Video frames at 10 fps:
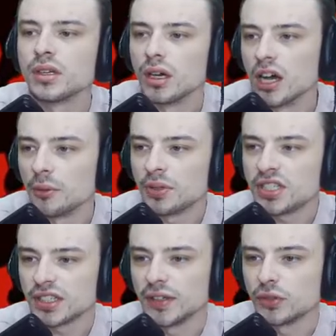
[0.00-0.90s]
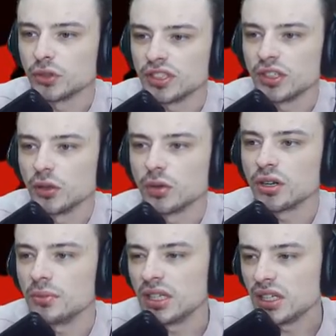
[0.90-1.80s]
Um, please select difficulty. Don't worry,
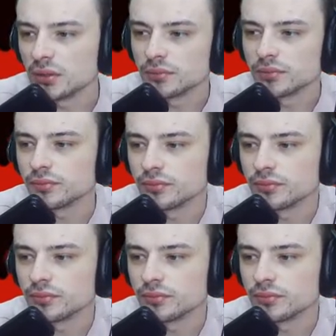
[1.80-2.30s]
medium.